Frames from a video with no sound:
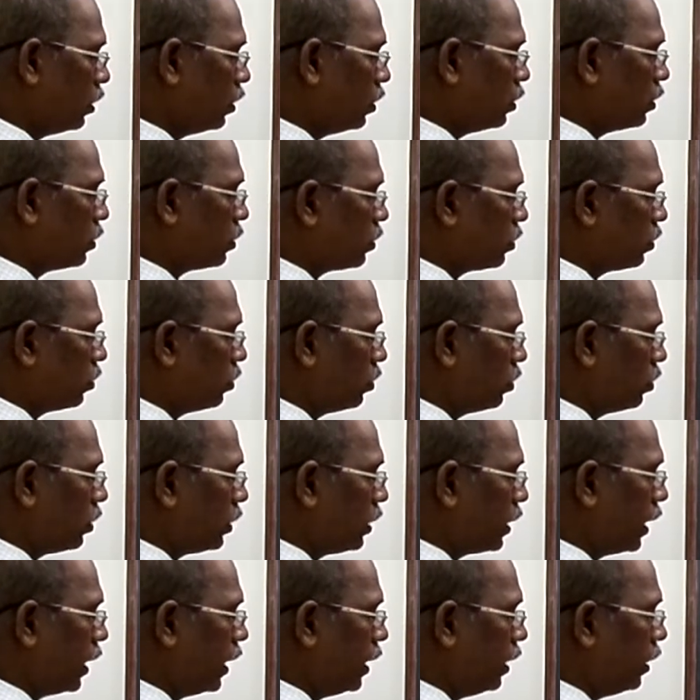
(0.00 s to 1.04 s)
So
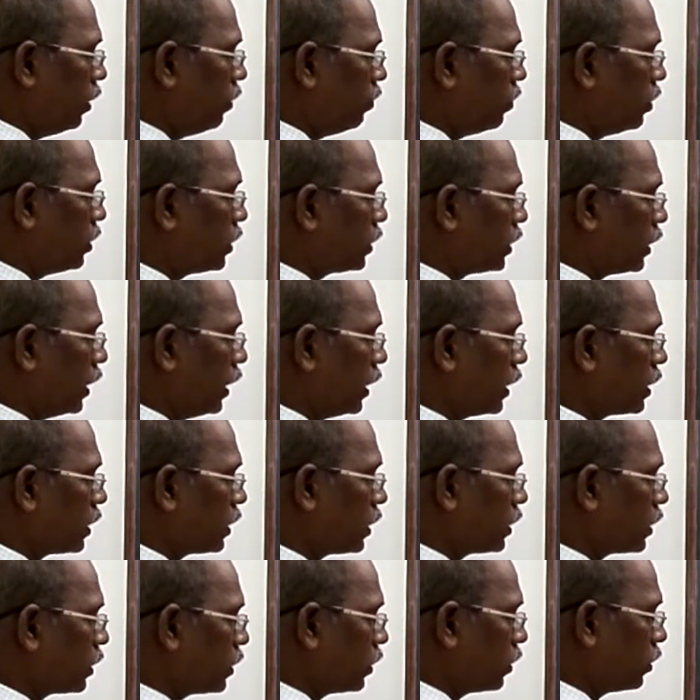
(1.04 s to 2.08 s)
tan inverse
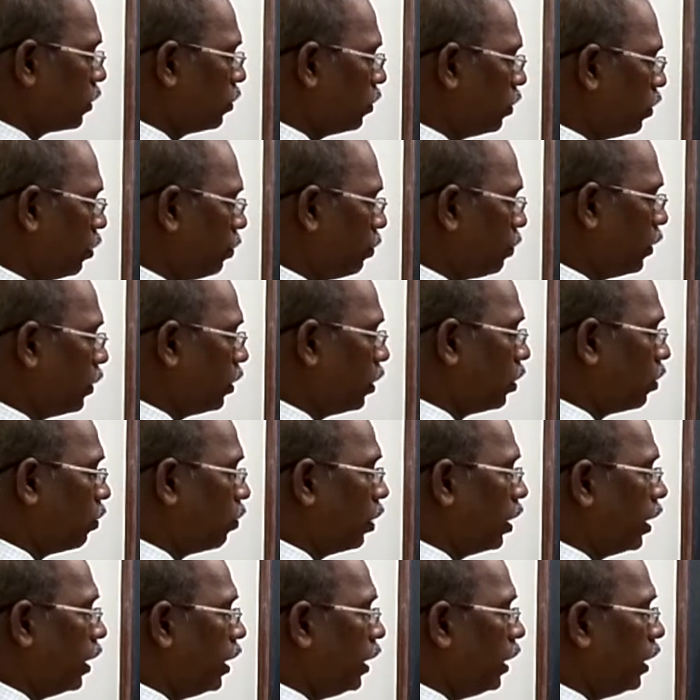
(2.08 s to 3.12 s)
x whole power
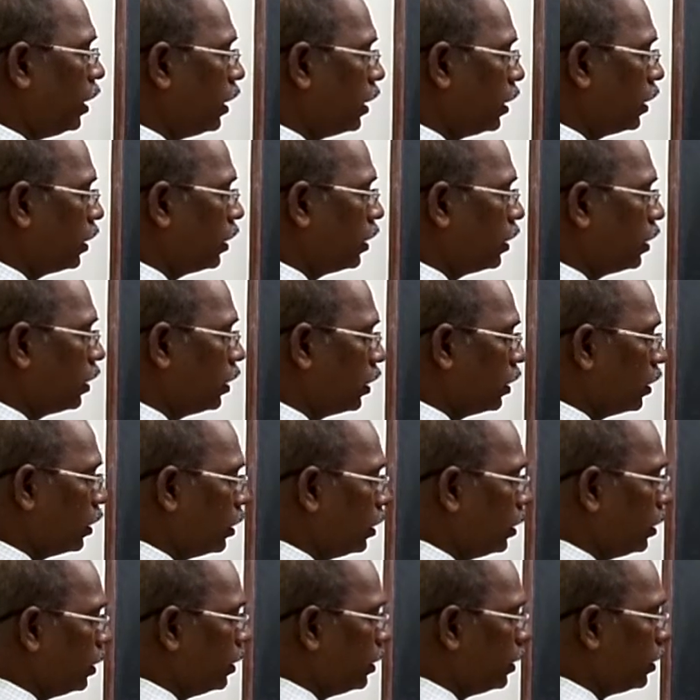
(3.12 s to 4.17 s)
y
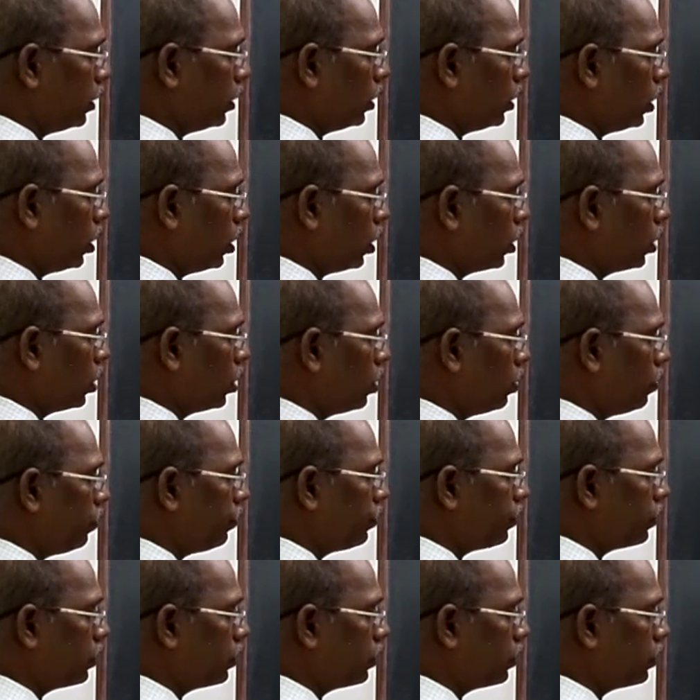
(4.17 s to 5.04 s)
in the log of